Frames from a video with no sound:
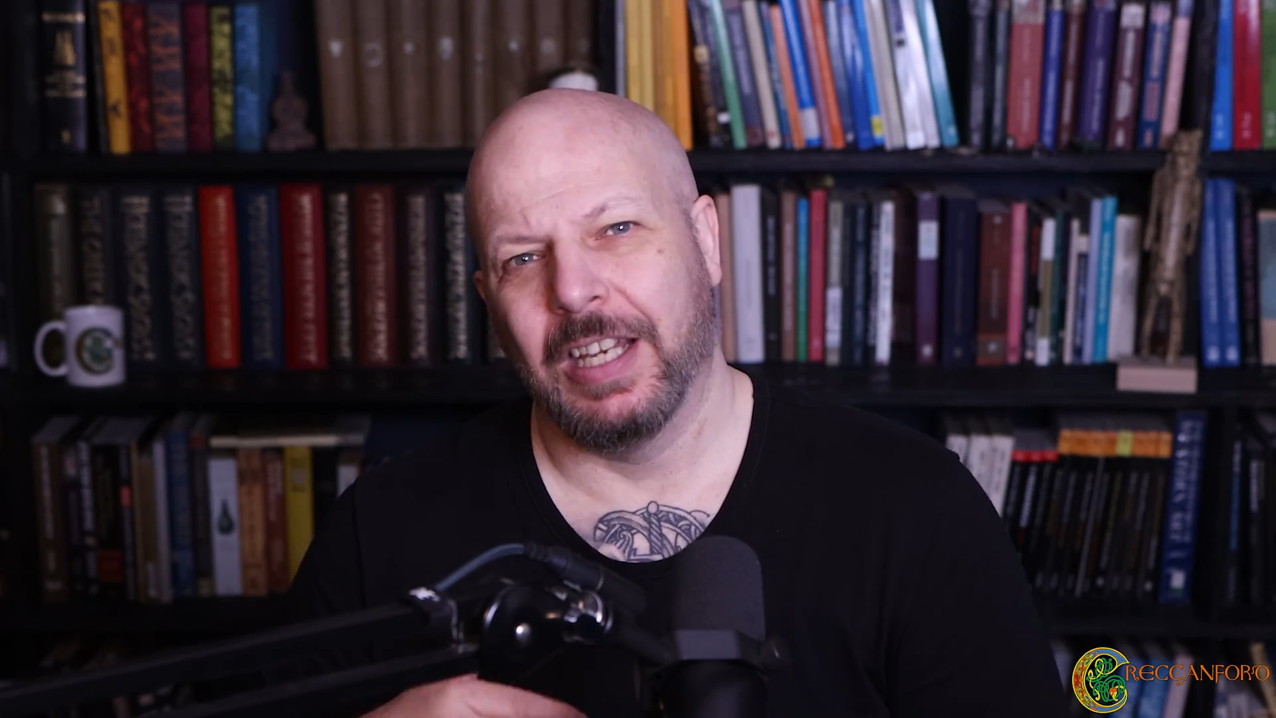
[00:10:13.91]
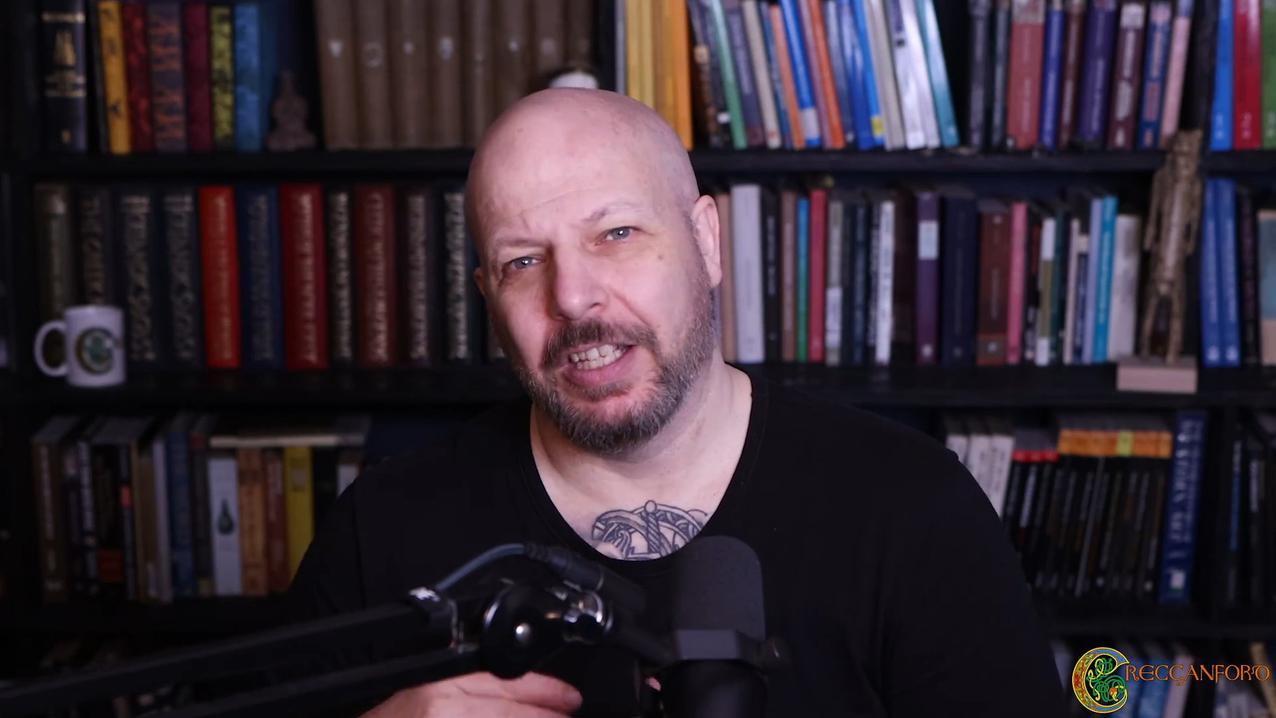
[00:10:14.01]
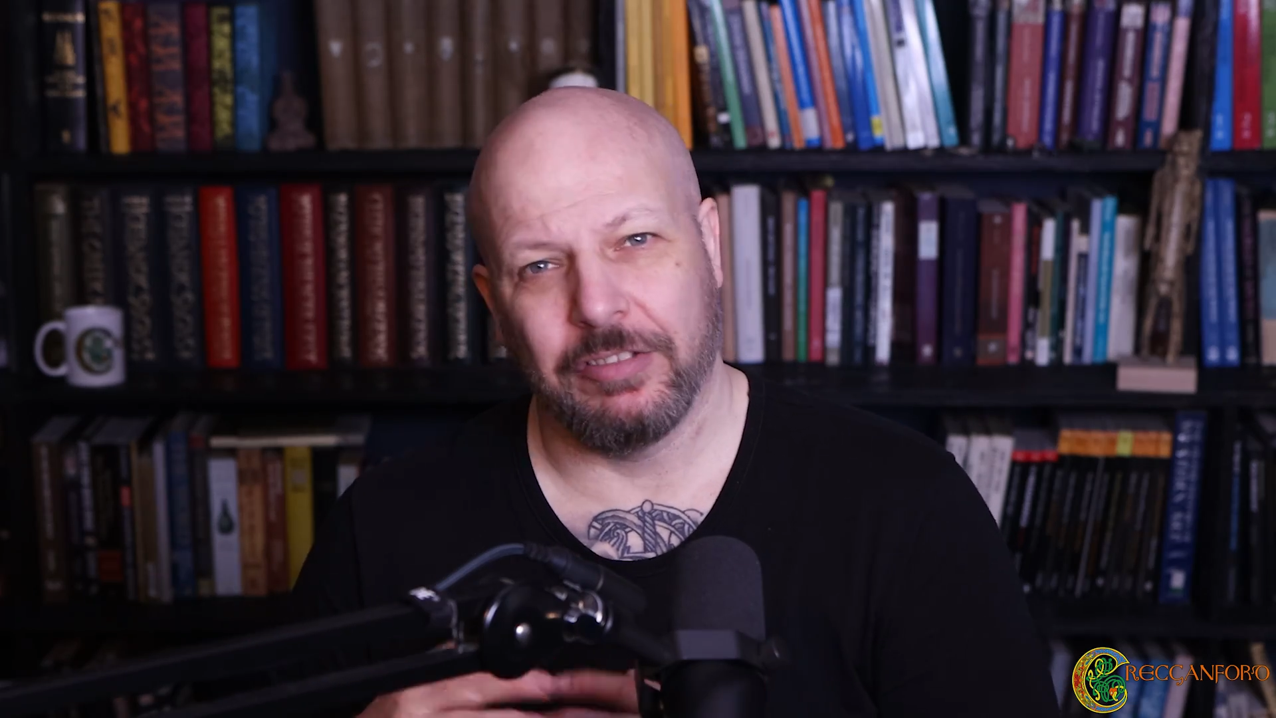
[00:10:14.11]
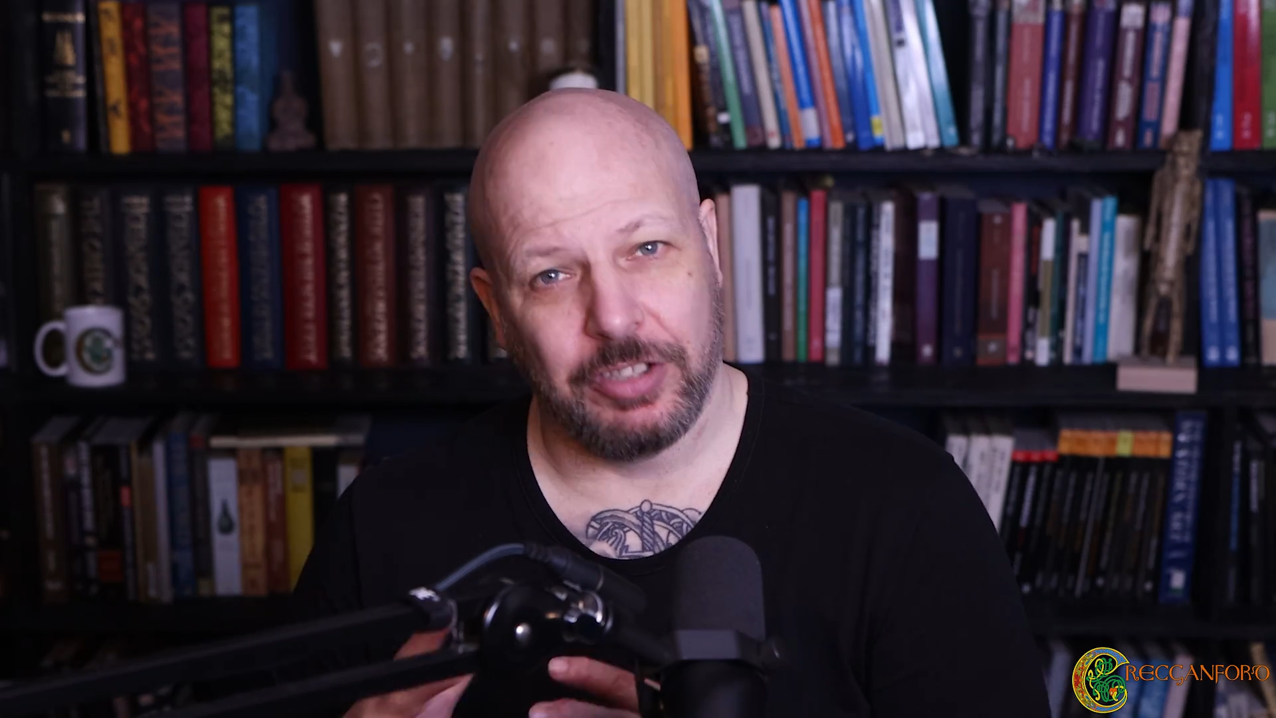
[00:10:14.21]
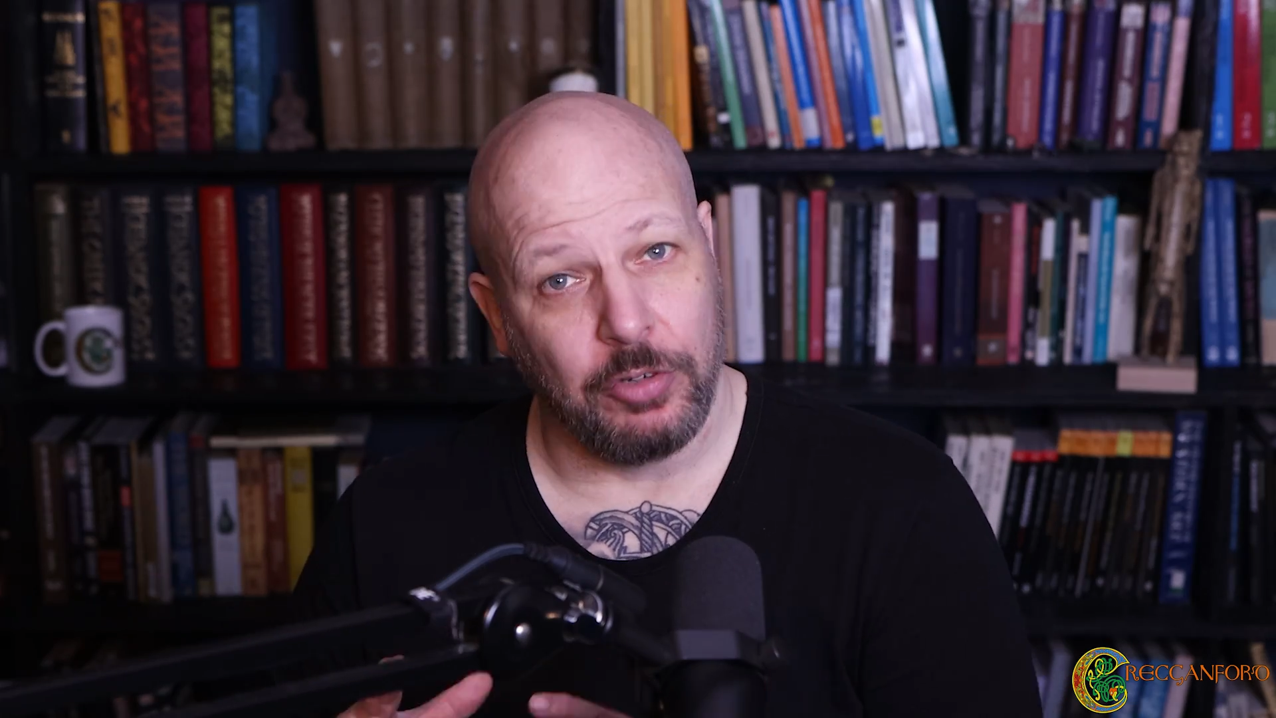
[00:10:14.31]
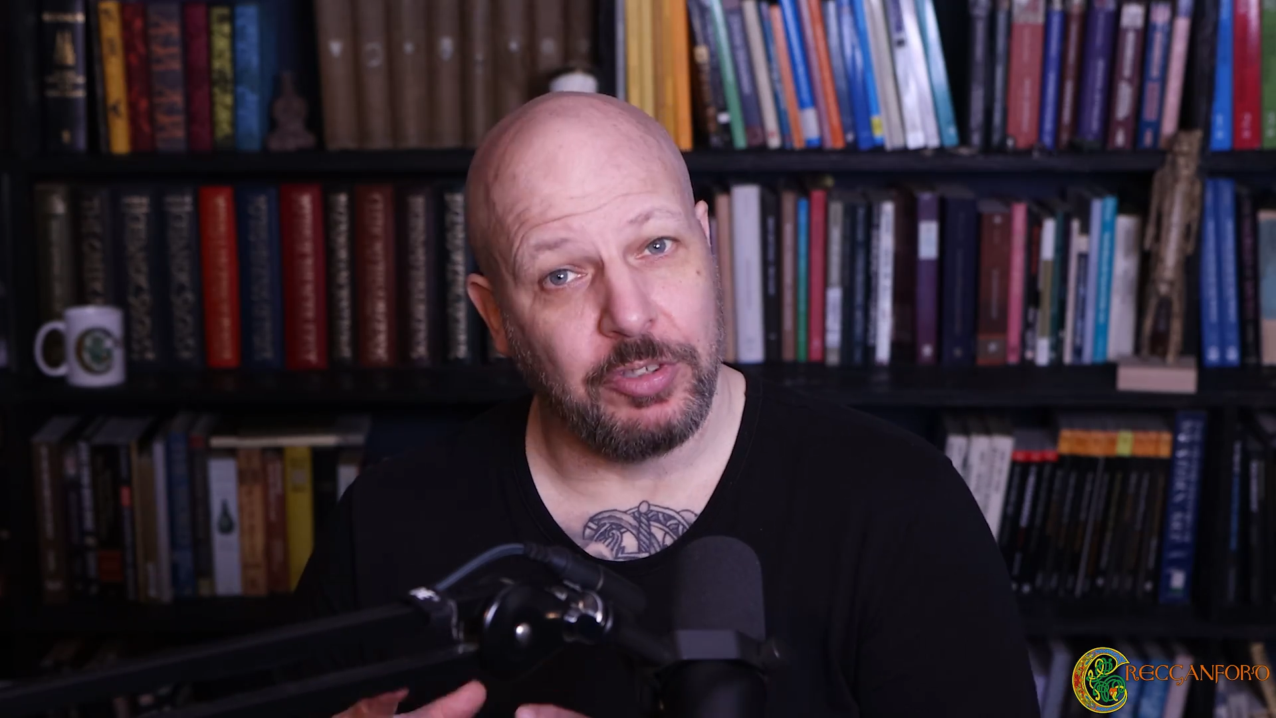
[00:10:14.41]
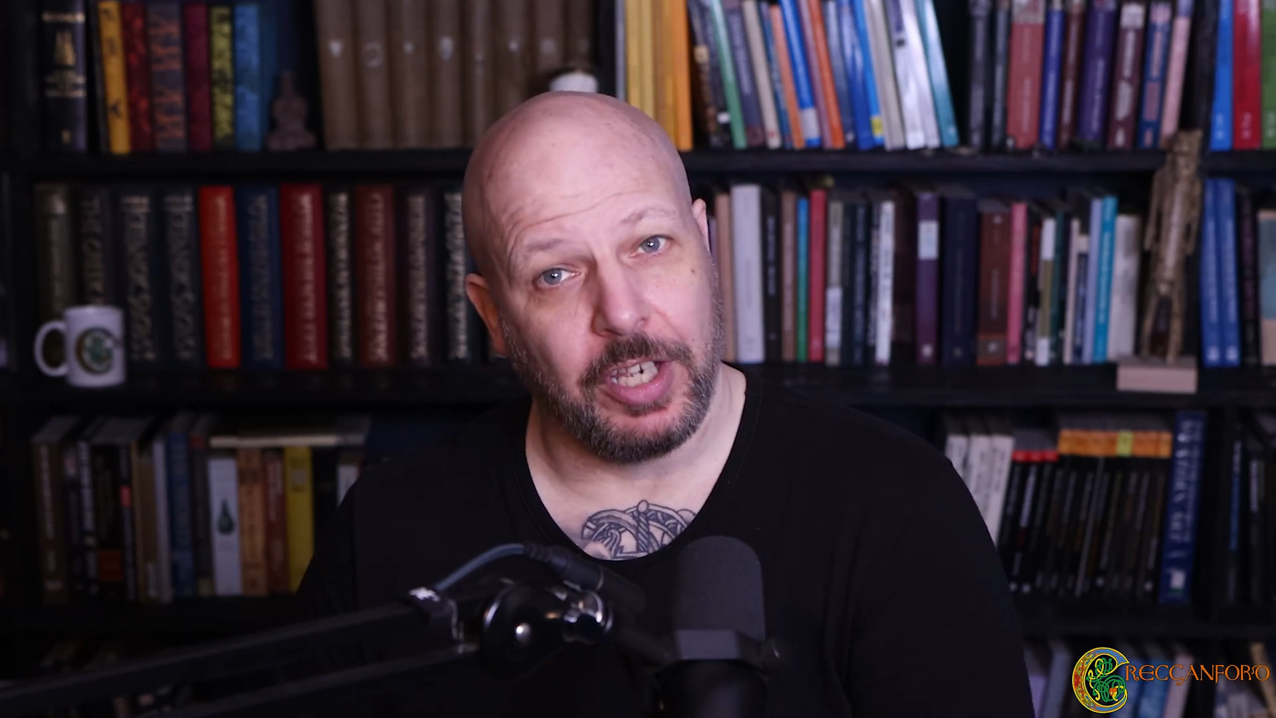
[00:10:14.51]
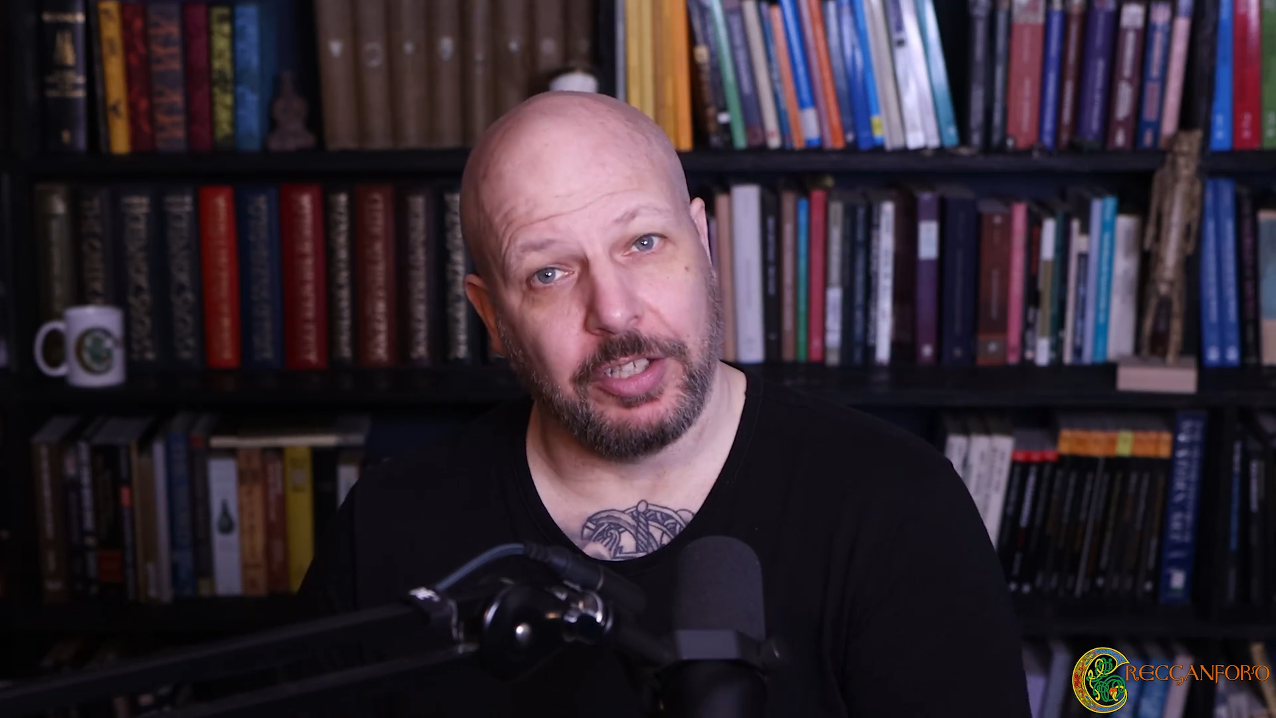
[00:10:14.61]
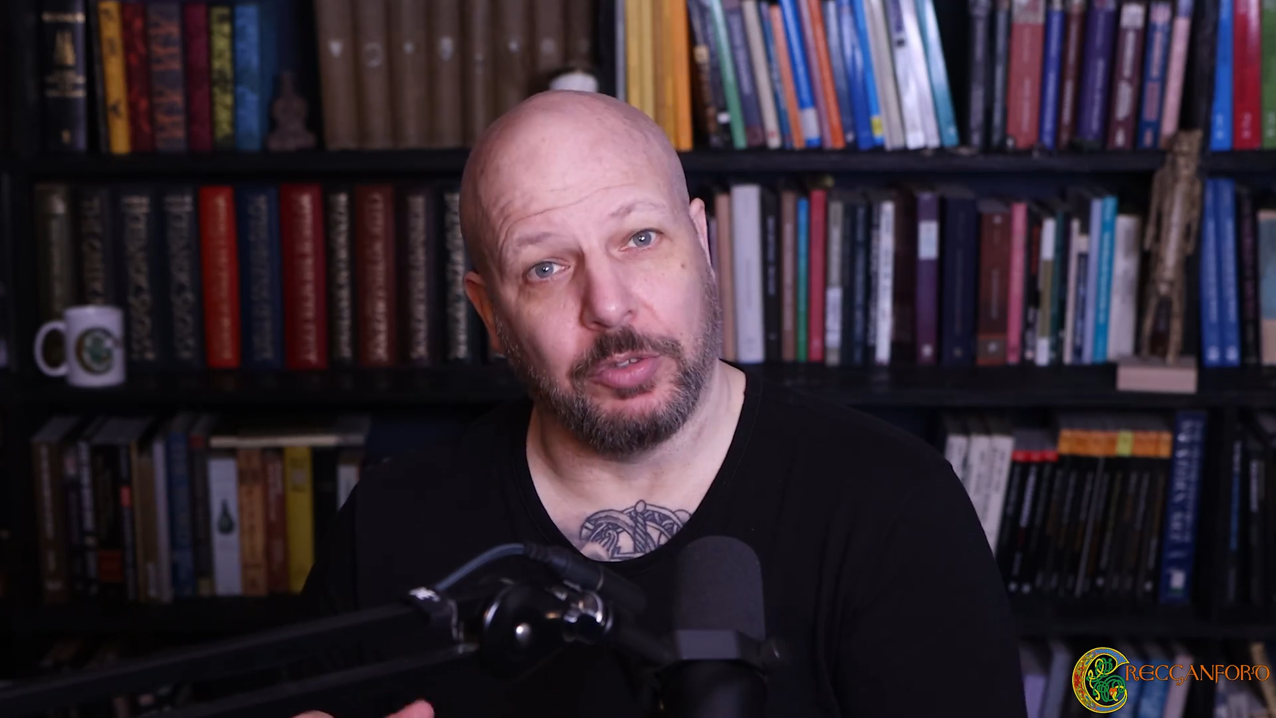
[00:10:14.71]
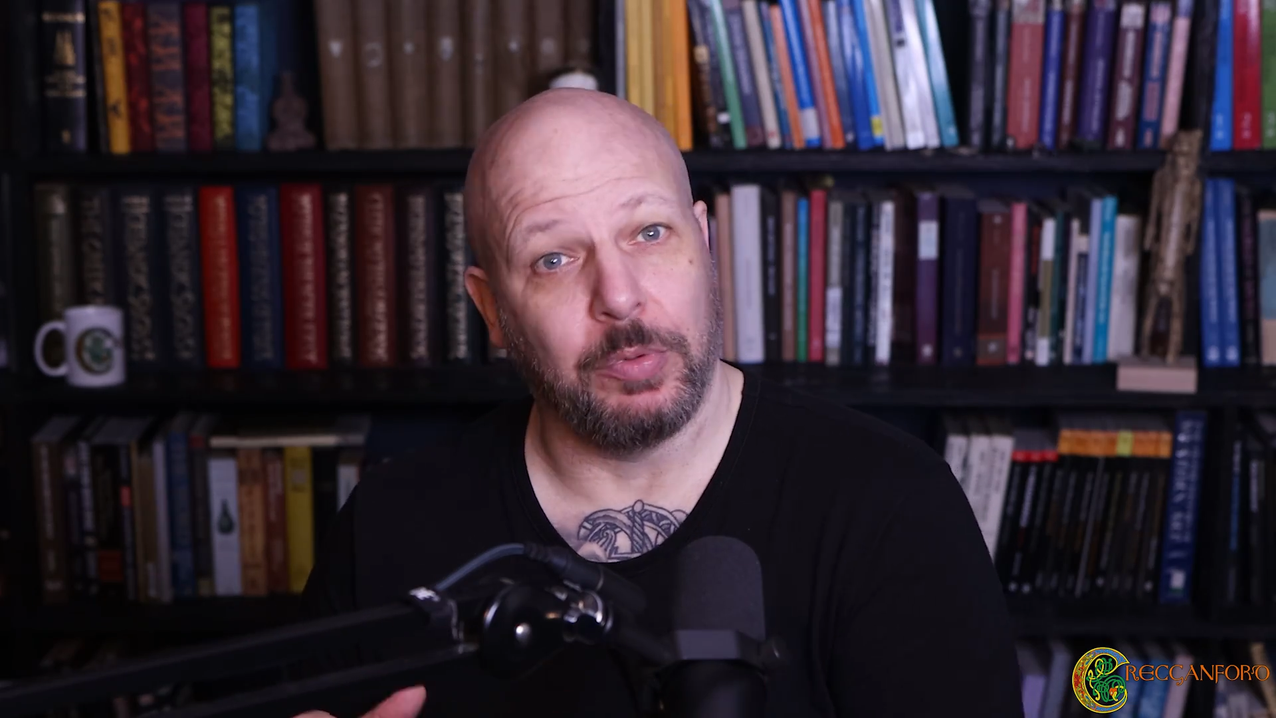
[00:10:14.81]
and are
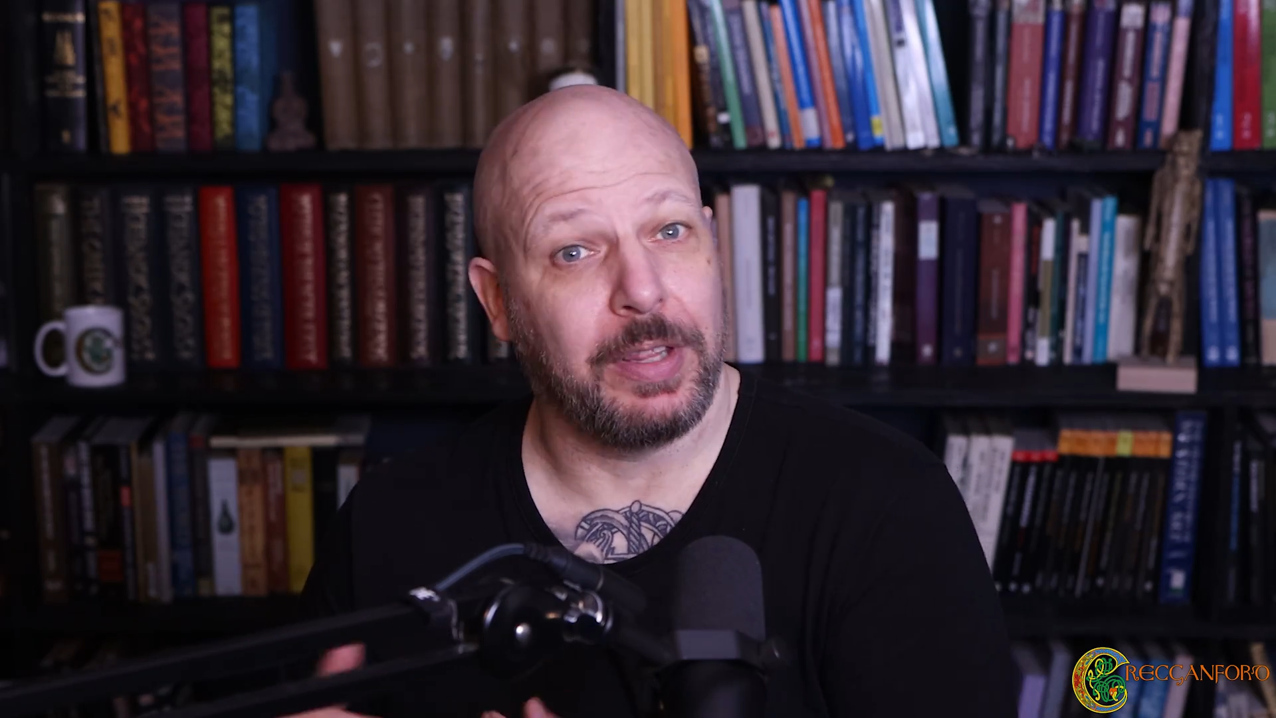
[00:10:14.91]
associated